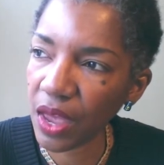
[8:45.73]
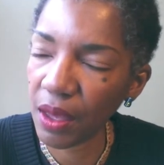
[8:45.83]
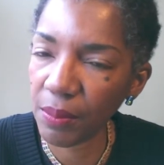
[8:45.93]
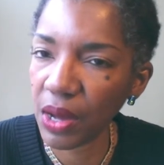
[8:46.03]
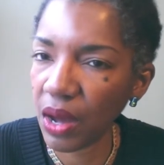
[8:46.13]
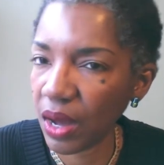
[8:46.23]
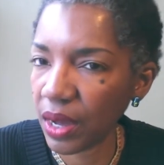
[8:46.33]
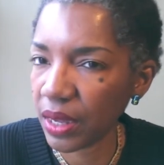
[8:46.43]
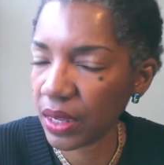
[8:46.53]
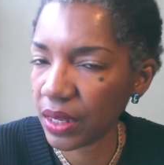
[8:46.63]
am
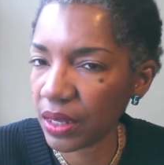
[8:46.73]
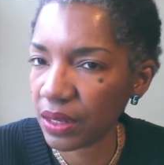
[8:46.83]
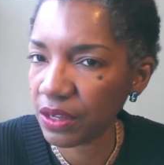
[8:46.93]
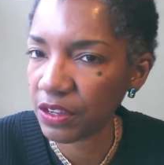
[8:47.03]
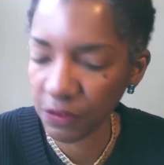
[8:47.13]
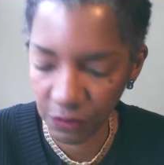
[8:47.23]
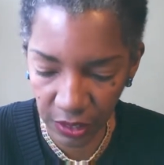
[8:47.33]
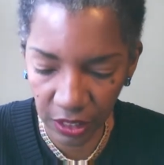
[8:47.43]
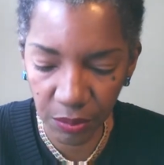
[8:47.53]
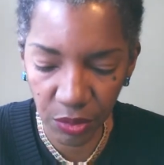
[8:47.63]
I
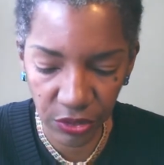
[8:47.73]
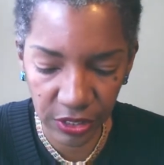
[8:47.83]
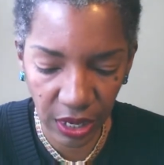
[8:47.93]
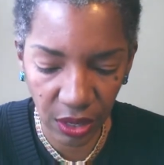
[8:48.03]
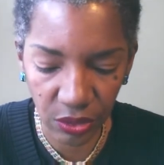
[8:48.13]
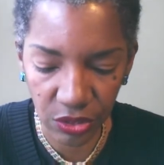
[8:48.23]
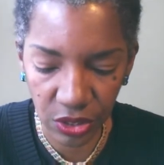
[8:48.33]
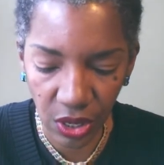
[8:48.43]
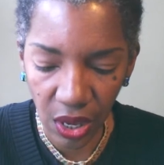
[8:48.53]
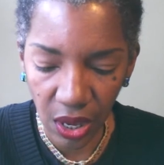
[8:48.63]
feeling burnt
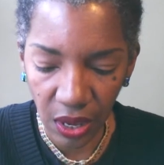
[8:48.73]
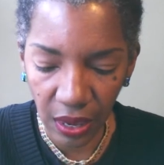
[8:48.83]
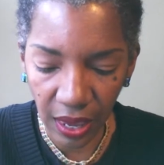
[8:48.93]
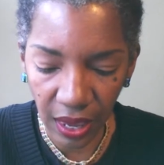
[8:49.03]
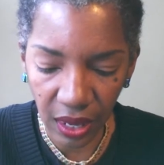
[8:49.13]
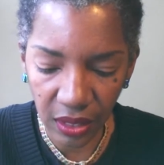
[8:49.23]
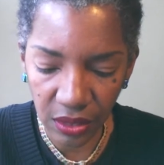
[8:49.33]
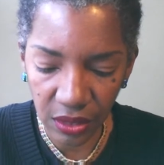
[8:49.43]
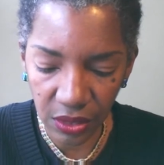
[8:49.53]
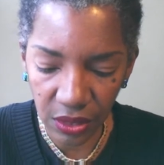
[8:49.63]
out?
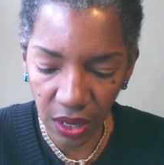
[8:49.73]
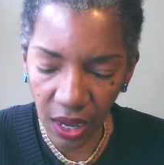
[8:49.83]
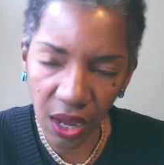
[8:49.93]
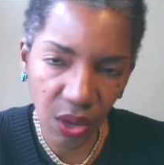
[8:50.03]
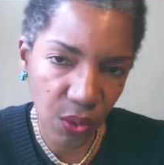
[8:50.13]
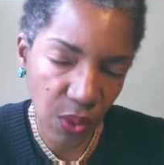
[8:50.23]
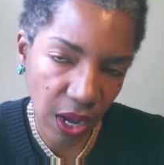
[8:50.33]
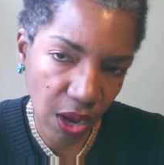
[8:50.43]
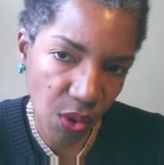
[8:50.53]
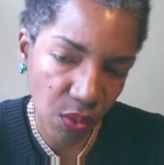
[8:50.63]
and how
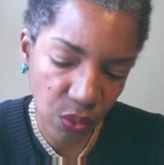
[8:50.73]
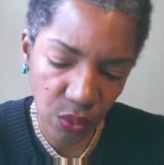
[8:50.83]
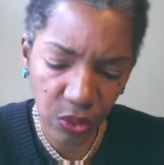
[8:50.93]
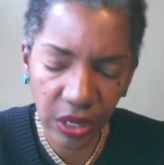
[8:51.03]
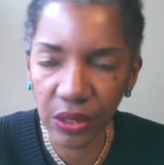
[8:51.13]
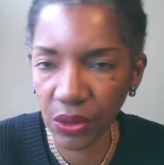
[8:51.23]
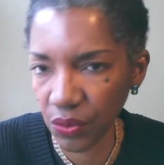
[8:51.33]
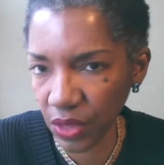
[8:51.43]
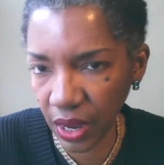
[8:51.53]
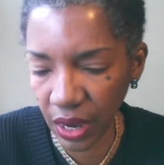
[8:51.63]
how would I
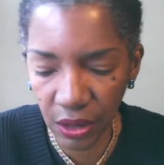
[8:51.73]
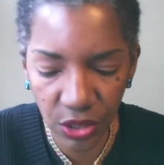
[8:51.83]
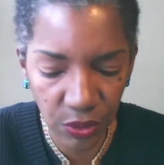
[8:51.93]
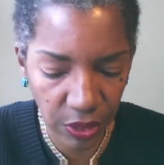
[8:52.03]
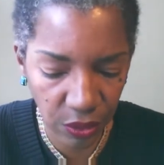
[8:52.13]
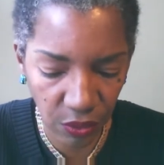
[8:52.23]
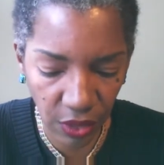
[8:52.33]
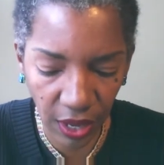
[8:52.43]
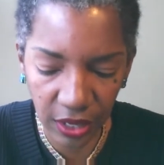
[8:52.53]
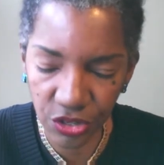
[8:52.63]
know that? How do I know
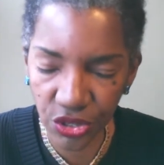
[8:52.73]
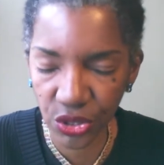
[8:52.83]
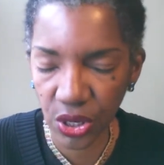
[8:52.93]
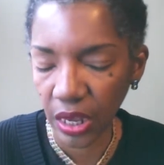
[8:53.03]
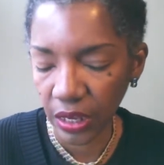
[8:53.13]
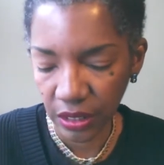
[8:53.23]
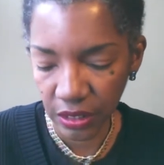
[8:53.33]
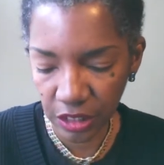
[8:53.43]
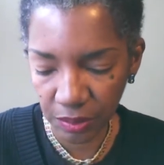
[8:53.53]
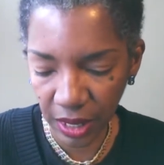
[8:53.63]
that? And just
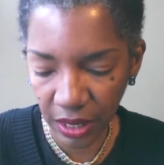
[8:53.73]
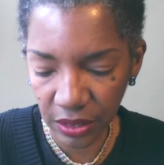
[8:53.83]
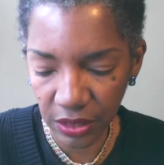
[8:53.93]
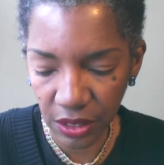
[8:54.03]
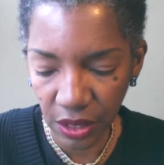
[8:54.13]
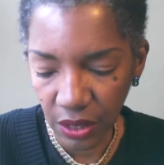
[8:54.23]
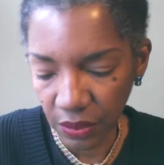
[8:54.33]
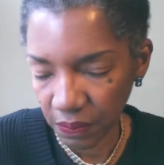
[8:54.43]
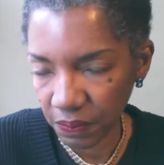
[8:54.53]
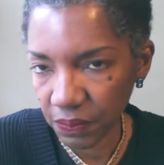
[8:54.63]
spend
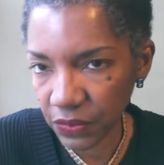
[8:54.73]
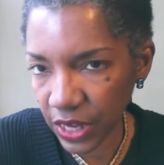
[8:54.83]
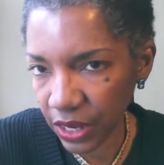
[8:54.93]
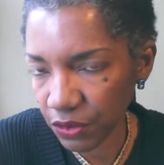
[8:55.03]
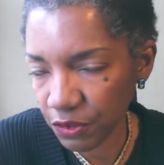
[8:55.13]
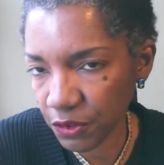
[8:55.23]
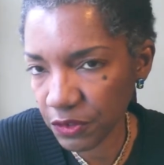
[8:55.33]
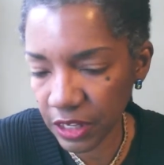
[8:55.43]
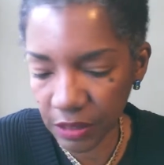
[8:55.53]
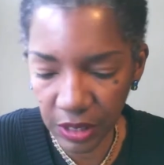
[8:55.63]
10 or
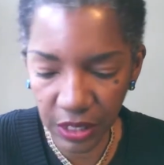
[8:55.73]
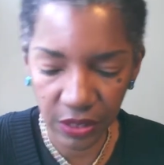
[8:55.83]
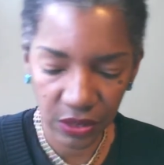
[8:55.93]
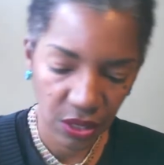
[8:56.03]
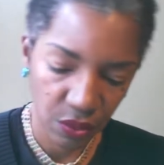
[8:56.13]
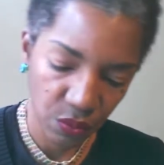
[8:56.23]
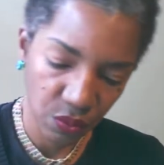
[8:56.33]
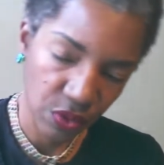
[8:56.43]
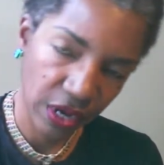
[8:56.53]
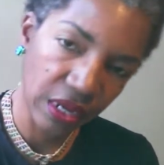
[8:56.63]
15 minutes
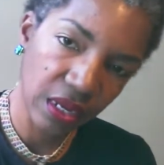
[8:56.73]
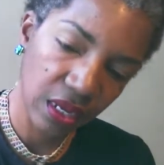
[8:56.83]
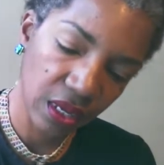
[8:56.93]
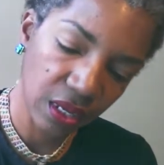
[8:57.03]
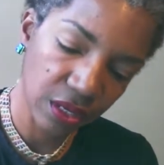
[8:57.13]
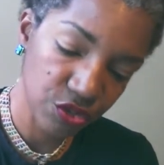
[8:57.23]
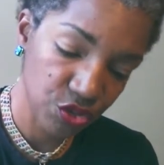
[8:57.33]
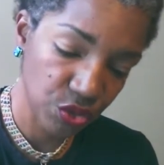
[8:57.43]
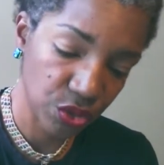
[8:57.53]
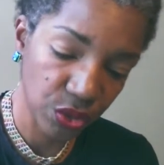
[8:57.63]
writing in a
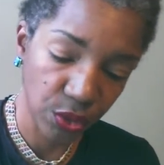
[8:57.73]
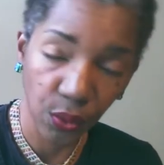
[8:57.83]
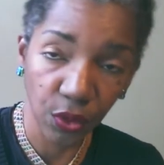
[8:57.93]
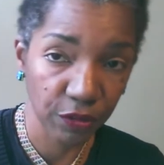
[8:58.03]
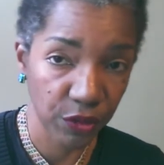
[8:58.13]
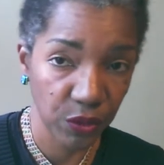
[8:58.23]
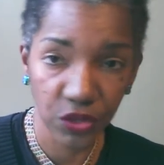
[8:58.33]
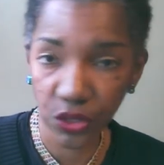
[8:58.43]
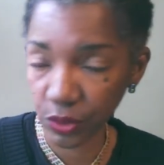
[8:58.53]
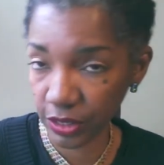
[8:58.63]
journal or if you
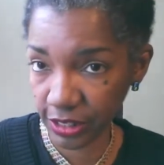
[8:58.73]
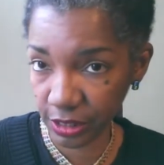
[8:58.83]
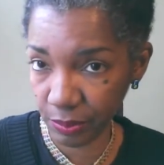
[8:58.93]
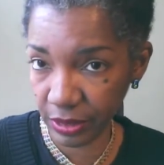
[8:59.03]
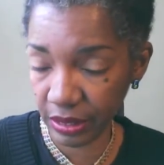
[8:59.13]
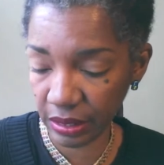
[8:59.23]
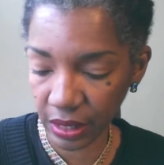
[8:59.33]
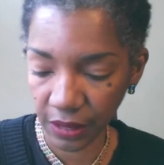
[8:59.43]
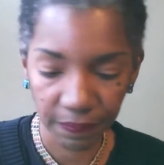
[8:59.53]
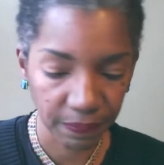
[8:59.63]
just want to
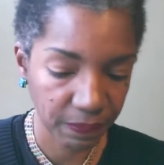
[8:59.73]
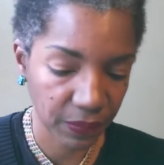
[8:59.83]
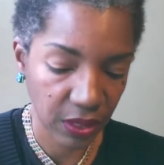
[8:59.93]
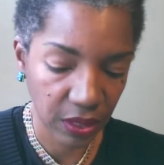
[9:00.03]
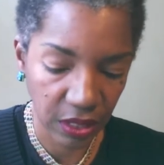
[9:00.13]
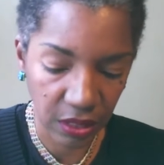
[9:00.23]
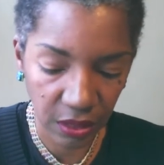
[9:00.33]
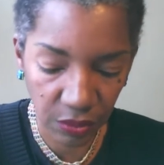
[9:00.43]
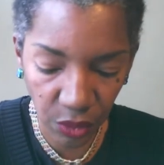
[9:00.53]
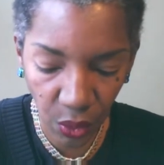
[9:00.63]
speak like
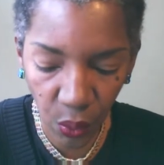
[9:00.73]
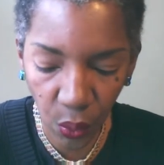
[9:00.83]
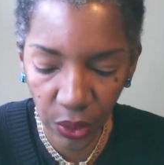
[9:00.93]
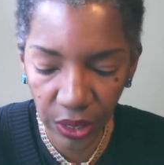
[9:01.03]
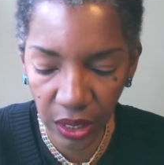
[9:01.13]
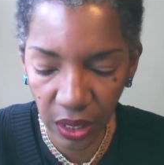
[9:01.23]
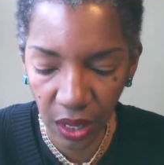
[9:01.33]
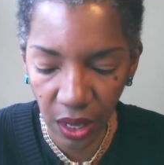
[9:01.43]
recording